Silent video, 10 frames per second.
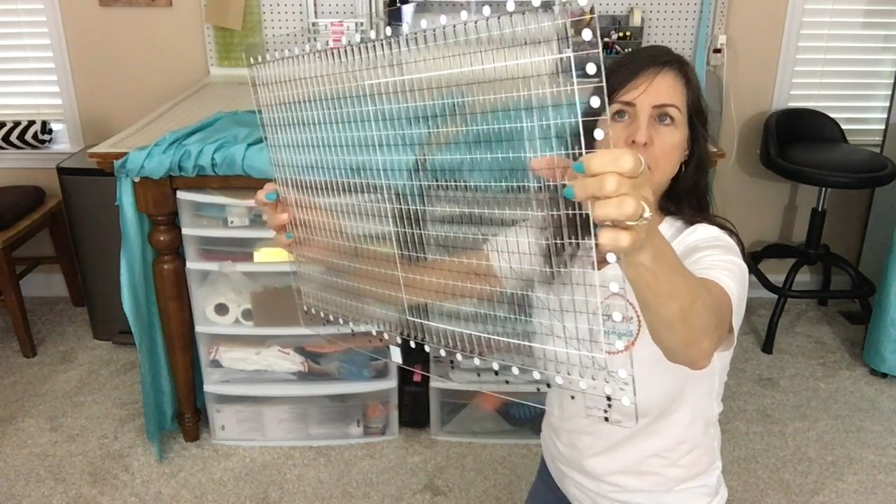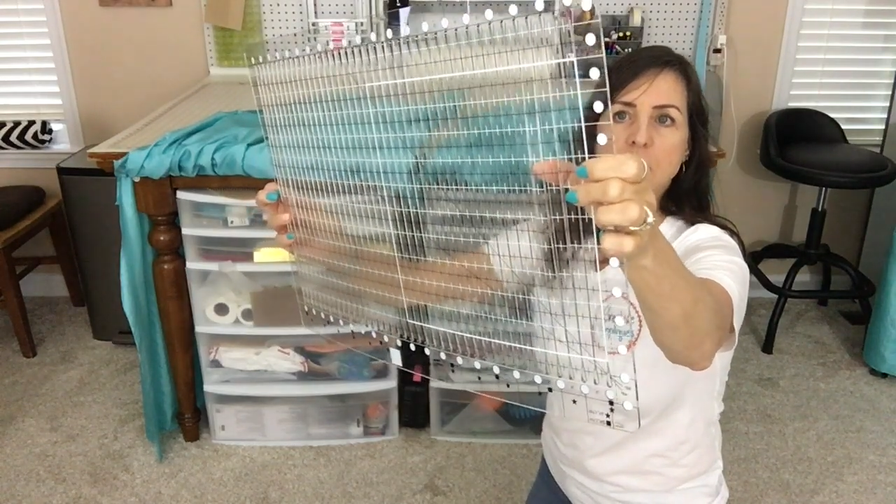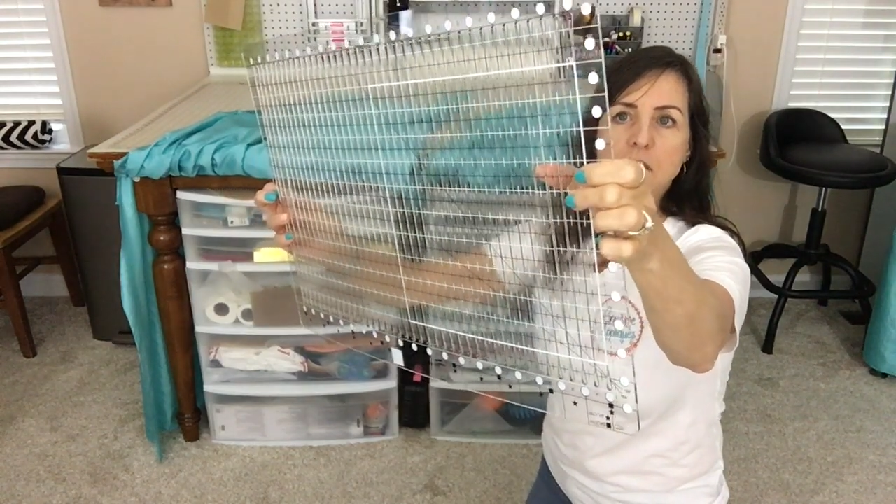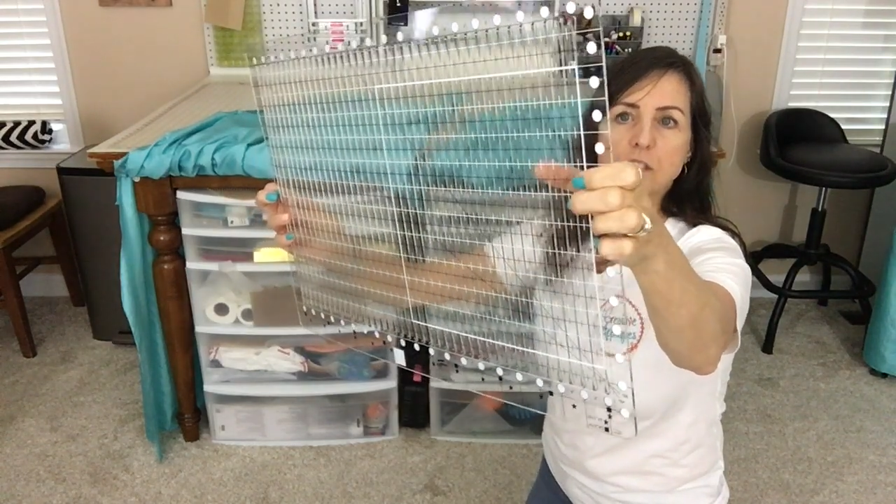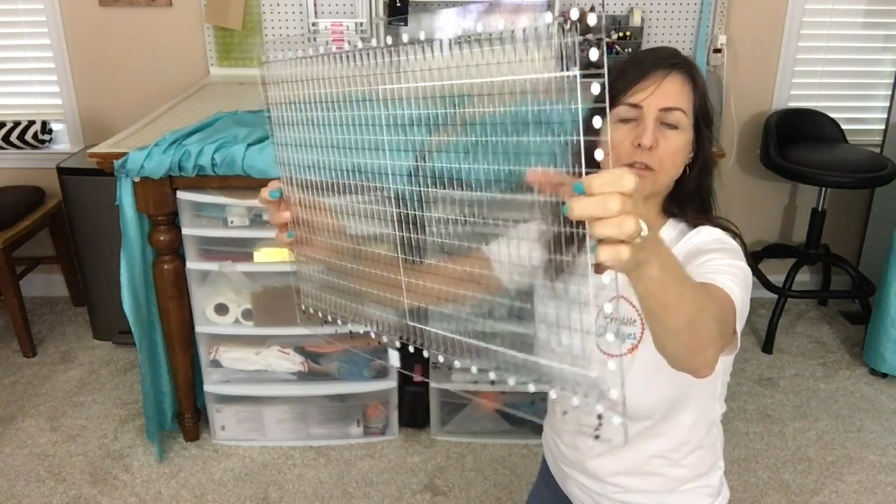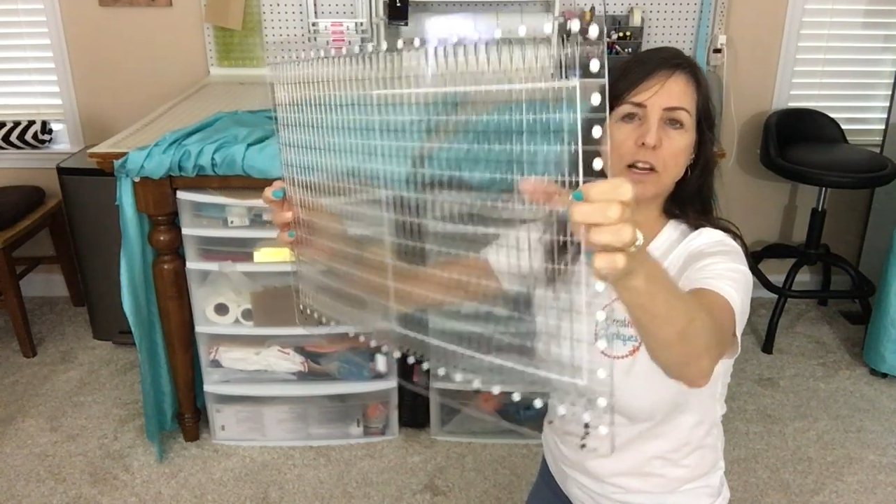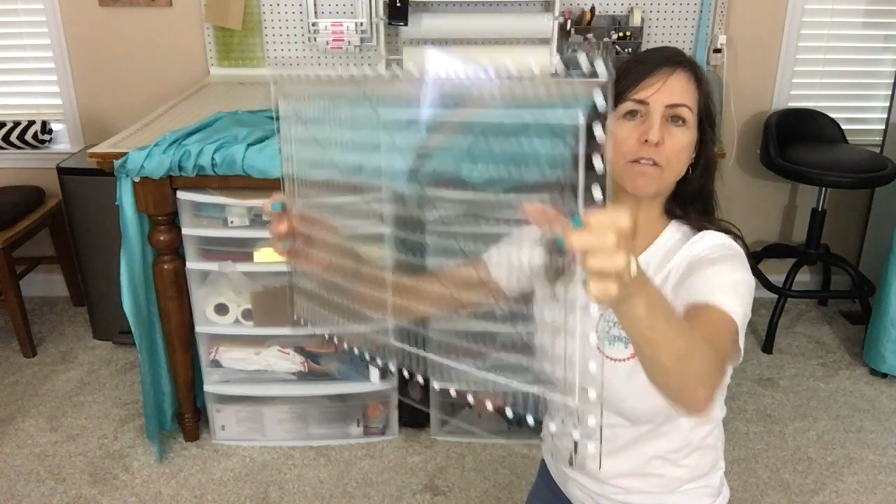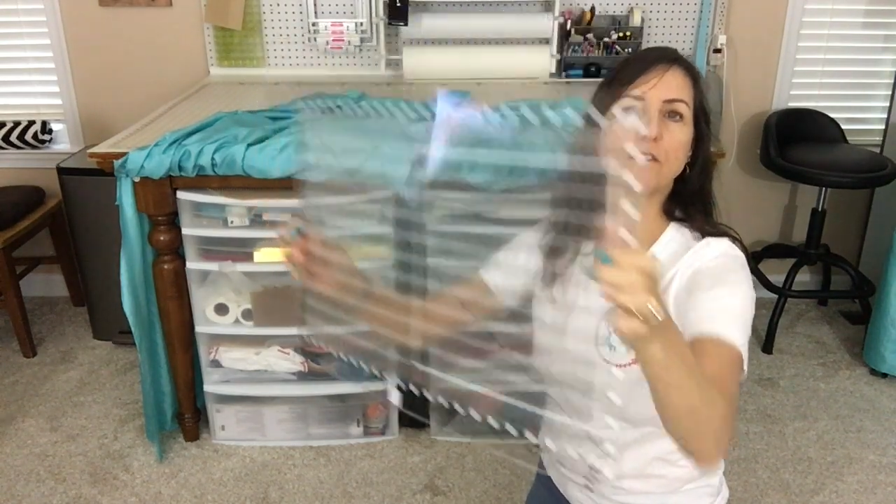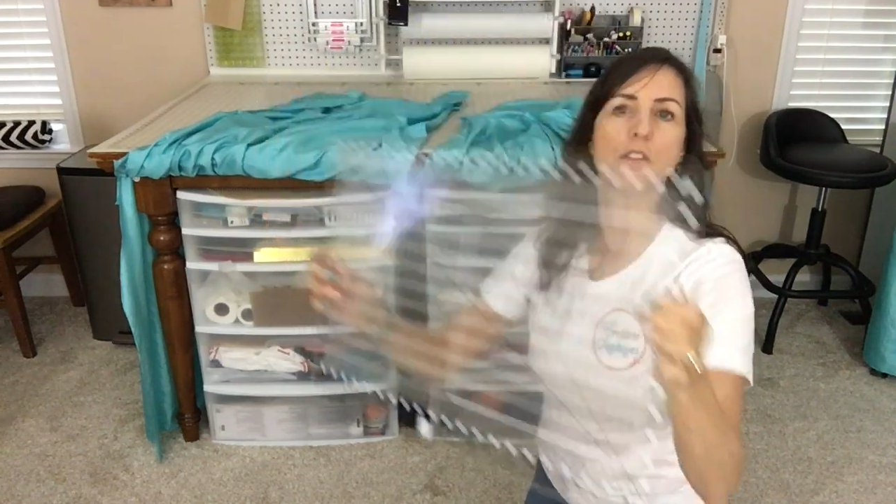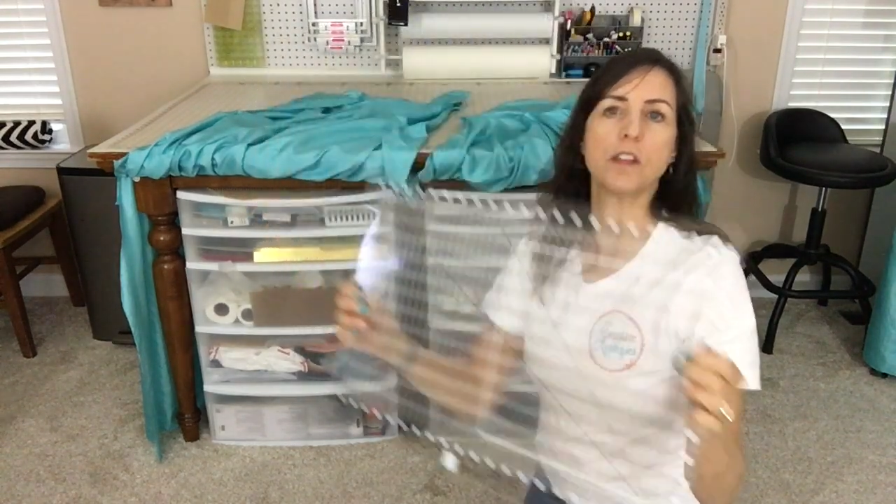it's
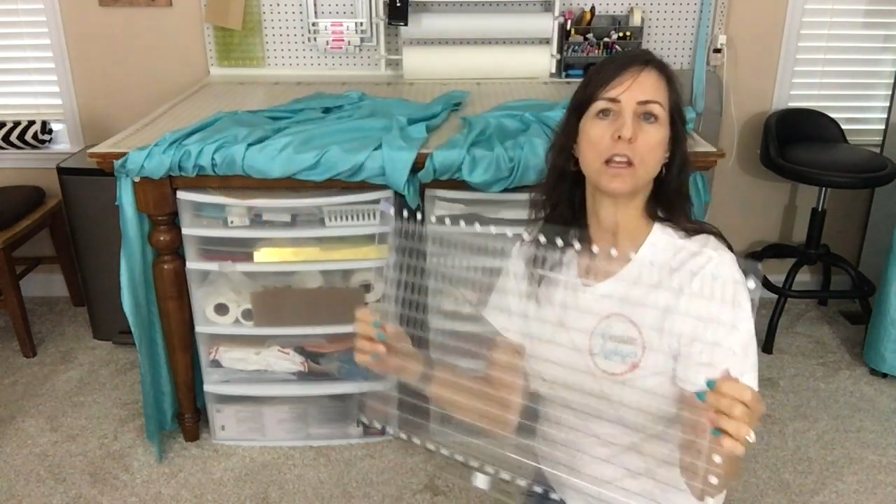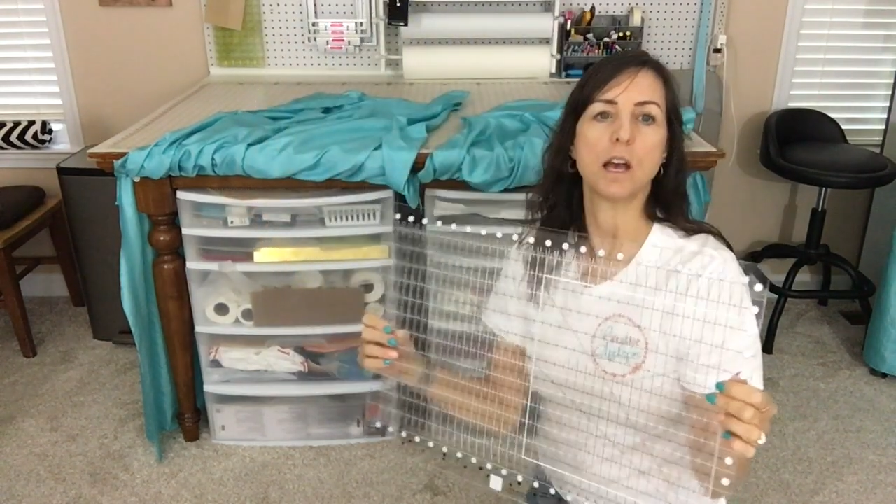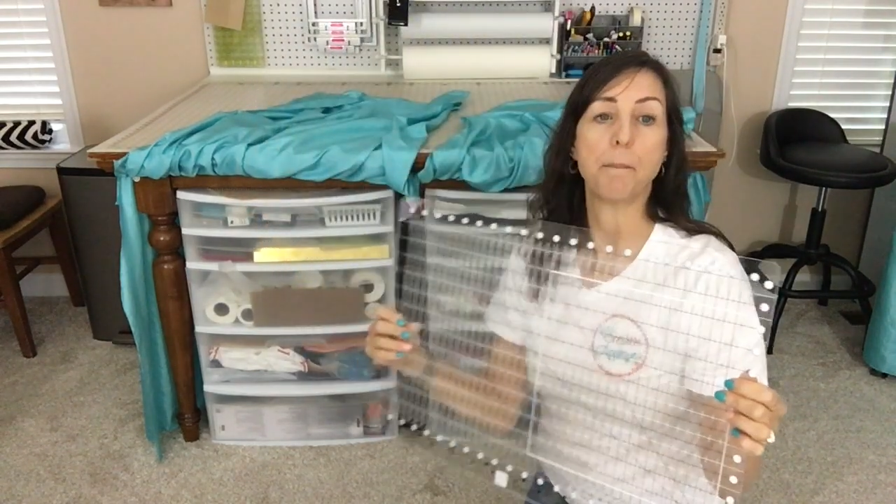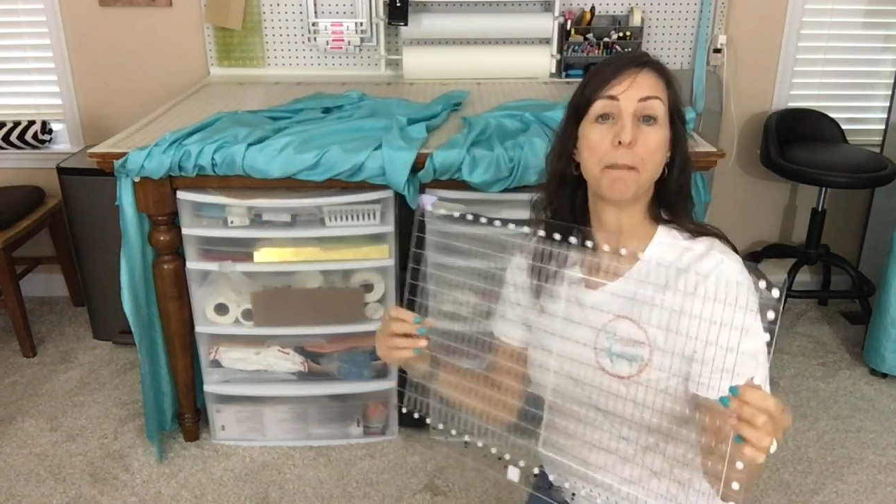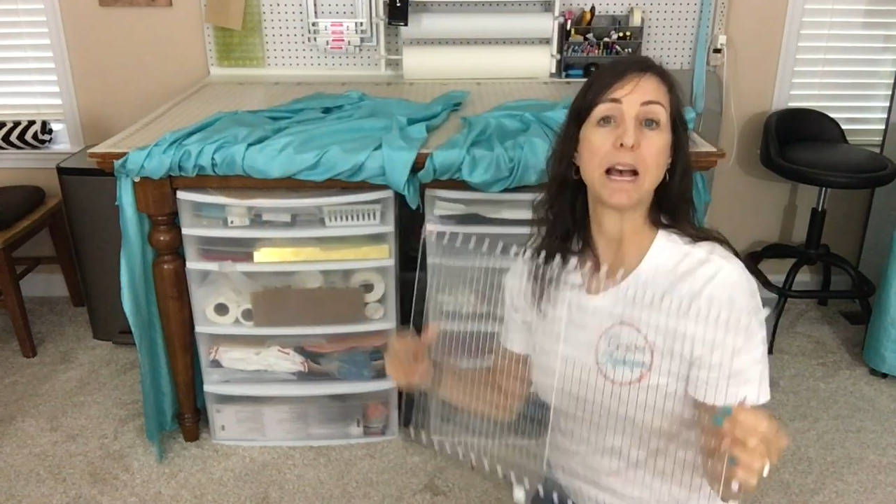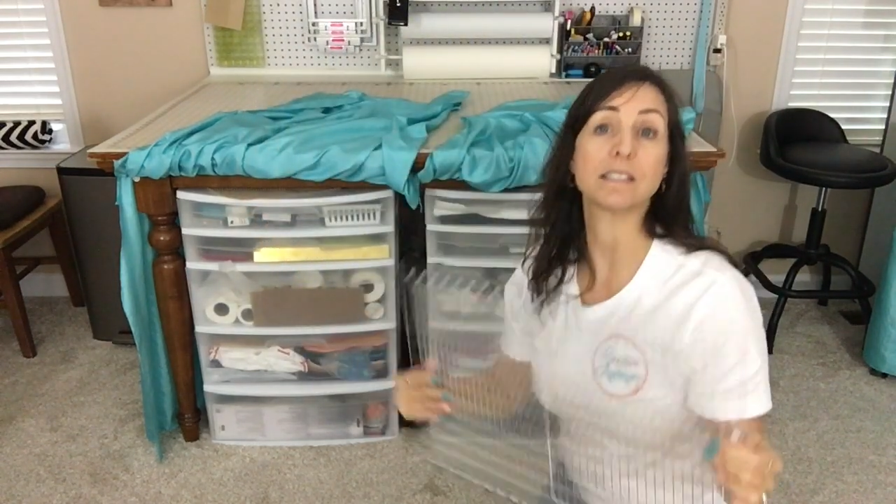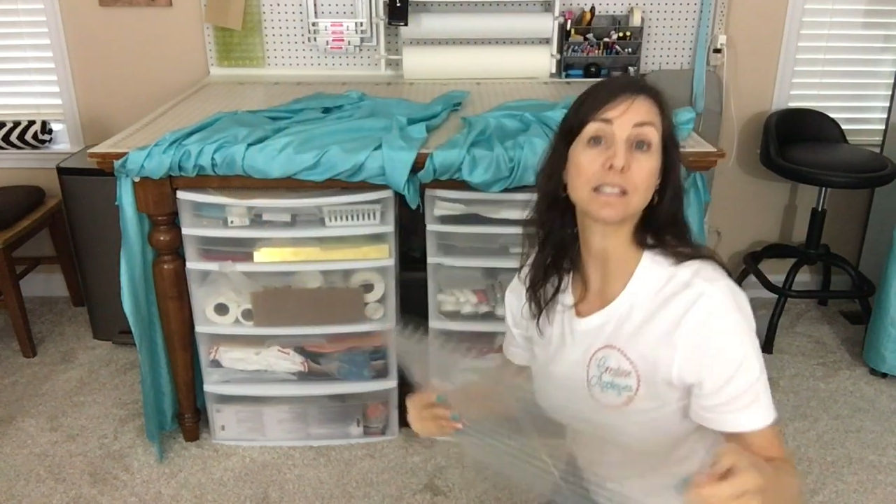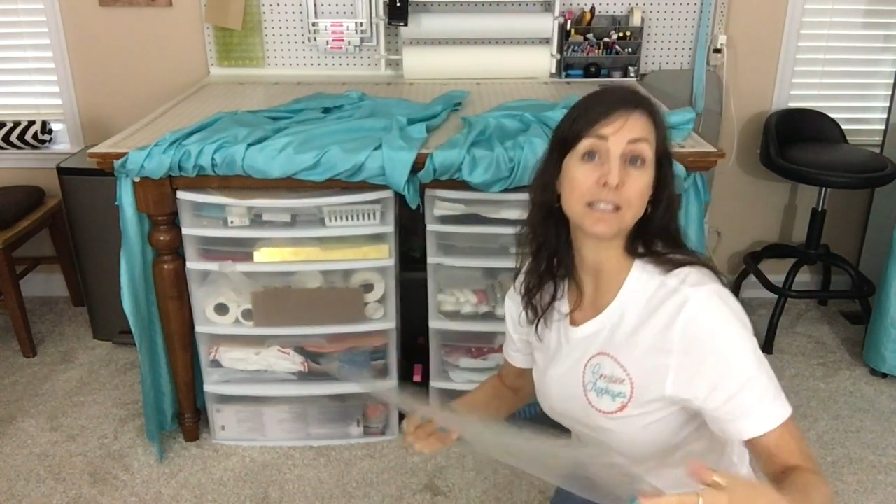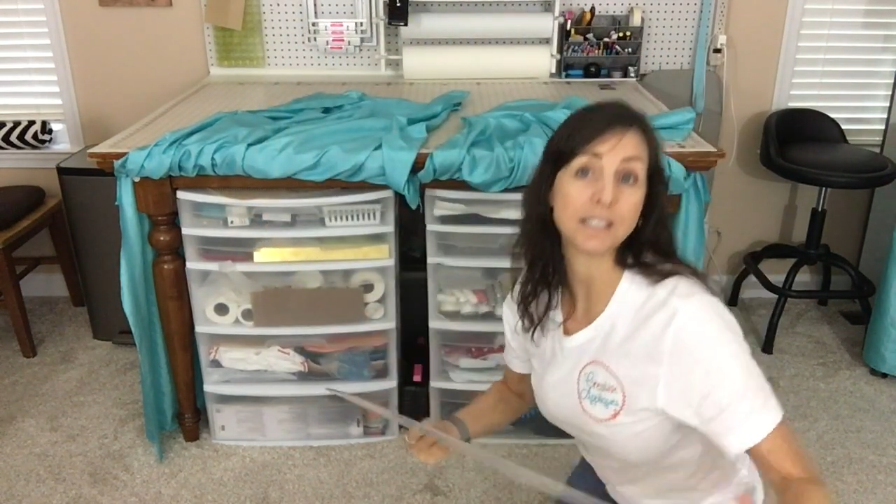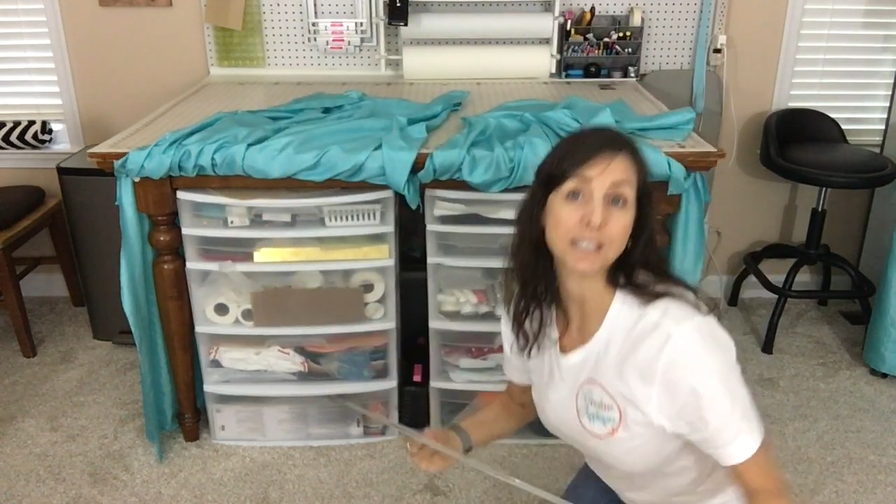great for the
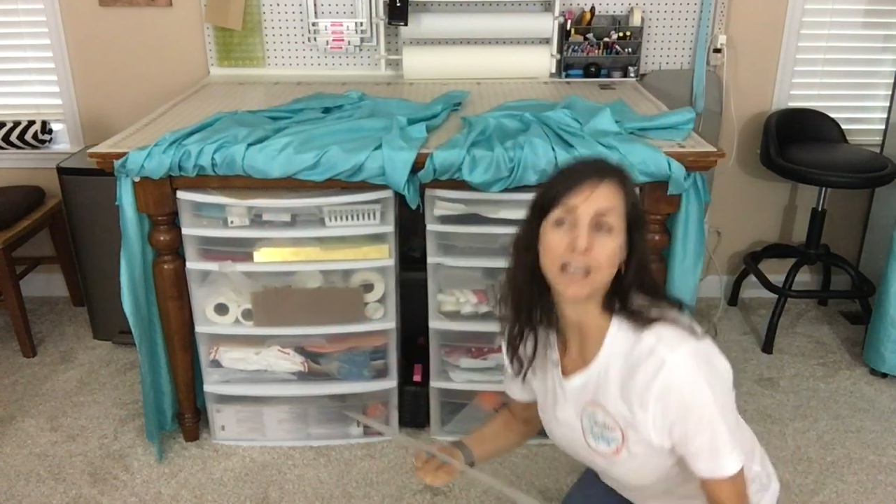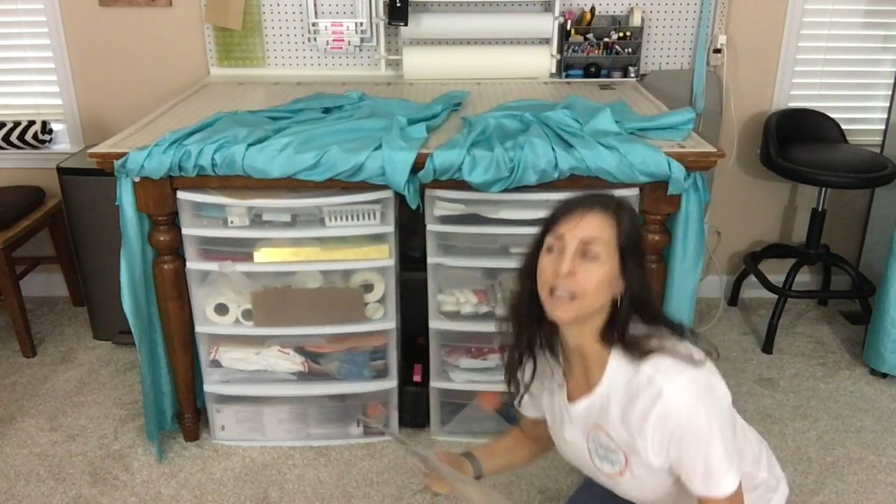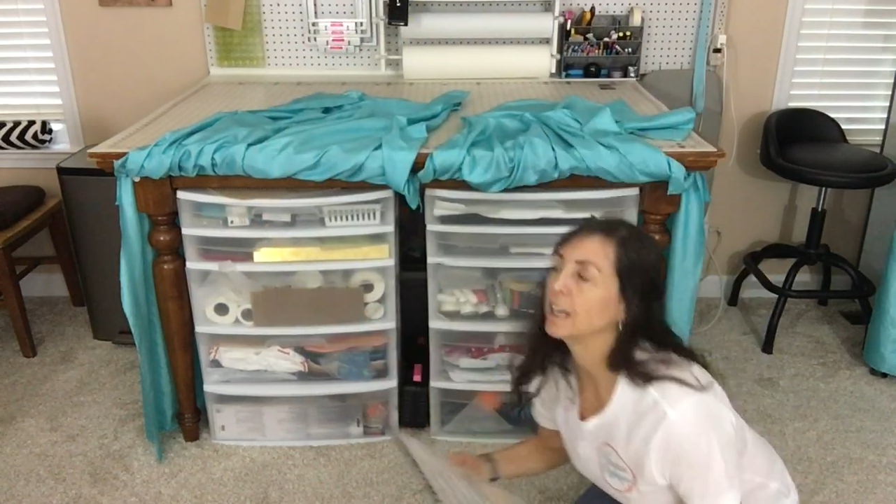mask design